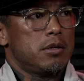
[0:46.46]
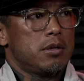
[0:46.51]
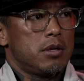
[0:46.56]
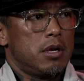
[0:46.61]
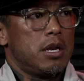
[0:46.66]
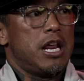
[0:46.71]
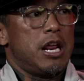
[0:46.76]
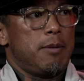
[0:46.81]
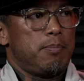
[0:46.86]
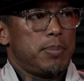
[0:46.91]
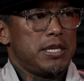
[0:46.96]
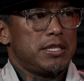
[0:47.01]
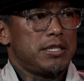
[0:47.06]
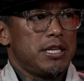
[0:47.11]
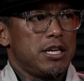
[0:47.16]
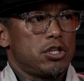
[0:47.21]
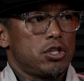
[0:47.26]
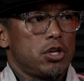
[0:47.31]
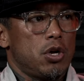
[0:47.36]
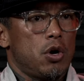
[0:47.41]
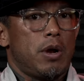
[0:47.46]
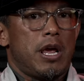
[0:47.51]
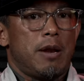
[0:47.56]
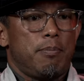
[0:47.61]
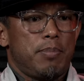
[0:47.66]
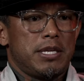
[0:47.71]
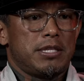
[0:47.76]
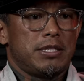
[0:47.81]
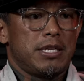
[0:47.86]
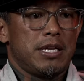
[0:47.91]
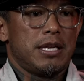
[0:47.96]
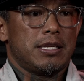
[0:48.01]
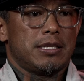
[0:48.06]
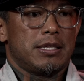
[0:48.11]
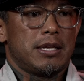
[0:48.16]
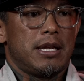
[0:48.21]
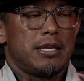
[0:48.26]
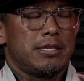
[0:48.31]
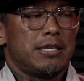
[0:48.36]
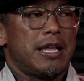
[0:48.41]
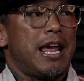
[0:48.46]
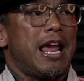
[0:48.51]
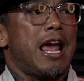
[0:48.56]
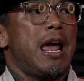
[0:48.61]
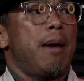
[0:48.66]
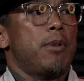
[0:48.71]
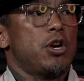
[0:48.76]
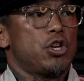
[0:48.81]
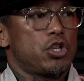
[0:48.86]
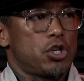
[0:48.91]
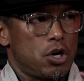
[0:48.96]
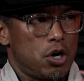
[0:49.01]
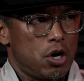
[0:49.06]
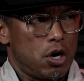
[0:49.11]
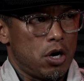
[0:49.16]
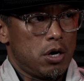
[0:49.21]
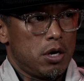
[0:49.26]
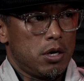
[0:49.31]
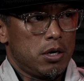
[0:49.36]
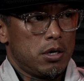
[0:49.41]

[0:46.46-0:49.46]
an NPC show. NPC mm-hmm. is the amateur